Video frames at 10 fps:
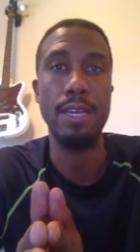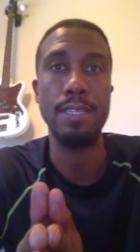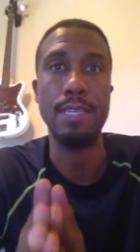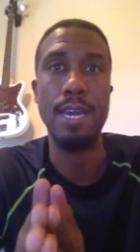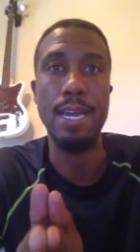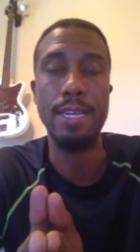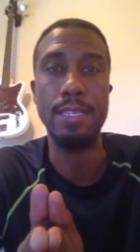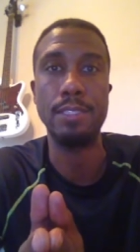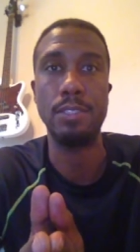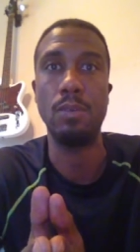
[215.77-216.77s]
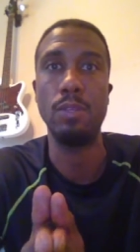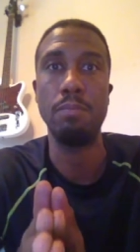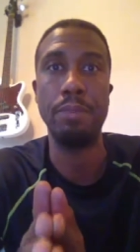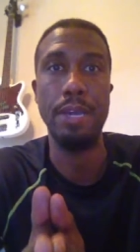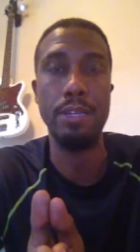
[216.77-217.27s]
and it's onyx stone
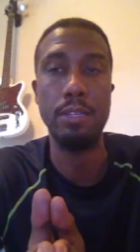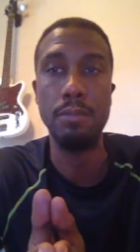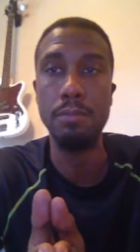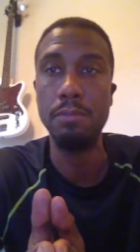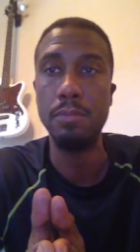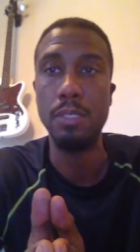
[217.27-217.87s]
and bdellium,